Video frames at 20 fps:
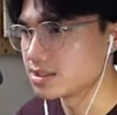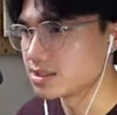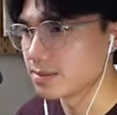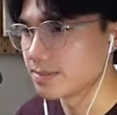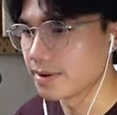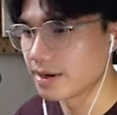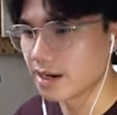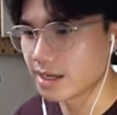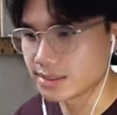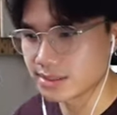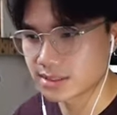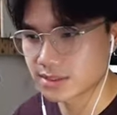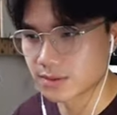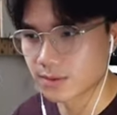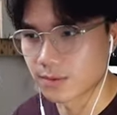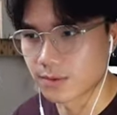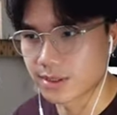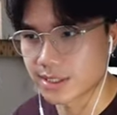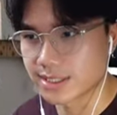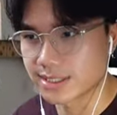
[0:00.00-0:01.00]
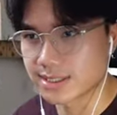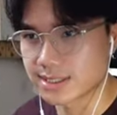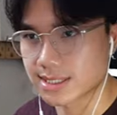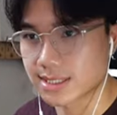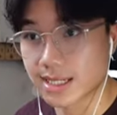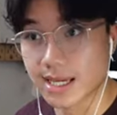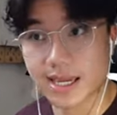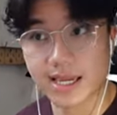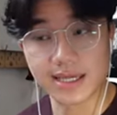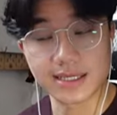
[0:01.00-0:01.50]
Is it a boss or is
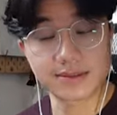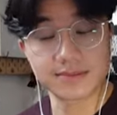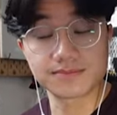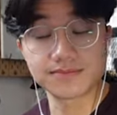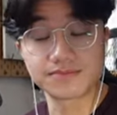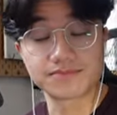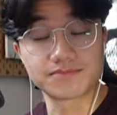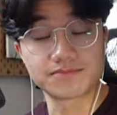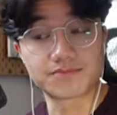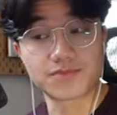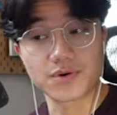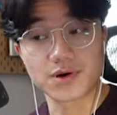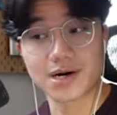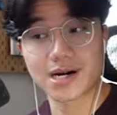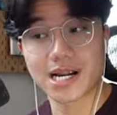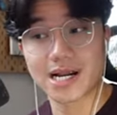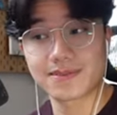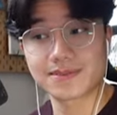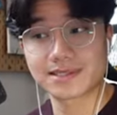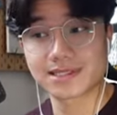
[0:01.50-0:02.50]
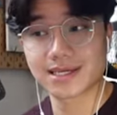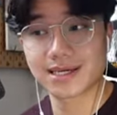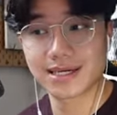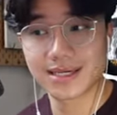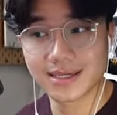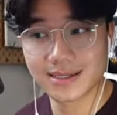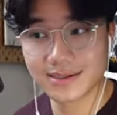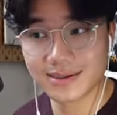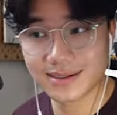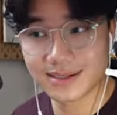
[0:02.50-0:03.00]
it a, perhaps a
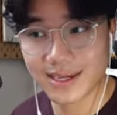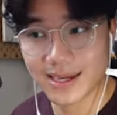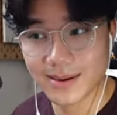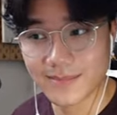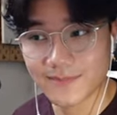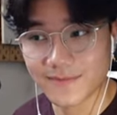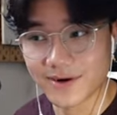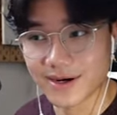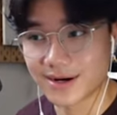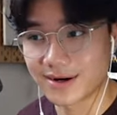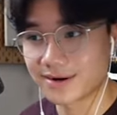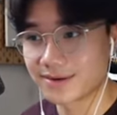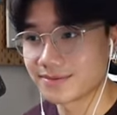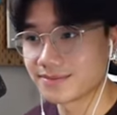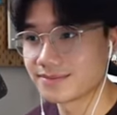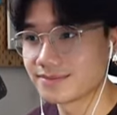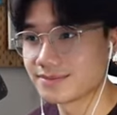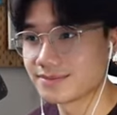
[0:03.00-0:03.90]
campfire?